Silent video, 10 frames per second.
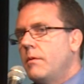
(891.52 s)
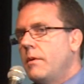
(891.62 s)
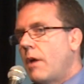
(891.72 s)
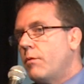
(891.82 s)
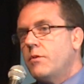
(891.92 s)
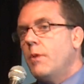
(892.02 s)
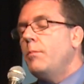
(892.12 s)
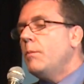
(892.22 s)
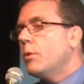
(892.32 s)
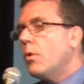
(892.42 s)
Now, for some
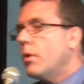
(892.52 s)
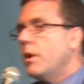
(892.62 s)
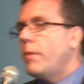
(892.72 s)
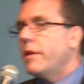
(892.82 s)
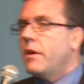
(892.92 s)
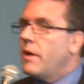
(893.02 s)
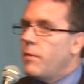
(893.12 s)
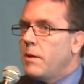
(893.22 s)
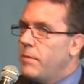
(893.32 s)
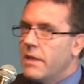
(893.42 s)
people, talking about their day
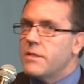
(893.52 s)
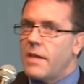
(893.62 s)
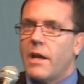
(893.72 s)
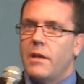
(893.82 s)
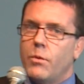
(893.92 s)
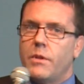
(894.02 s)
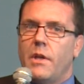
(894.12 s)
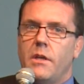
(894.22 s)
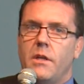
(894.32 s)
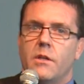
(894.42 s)
may be exactly what
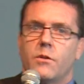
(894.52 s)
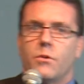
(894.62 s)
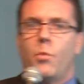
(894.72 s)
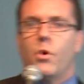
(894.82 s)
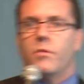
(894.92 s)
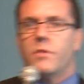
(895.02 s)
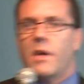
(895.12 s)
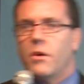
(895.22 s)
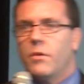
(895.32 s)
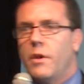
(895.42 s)
they need, a supportive
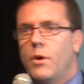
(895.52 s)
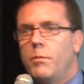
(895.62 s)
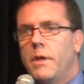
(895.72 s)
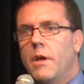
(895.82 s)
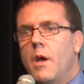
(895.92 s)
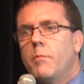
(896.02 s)
psychotherapy.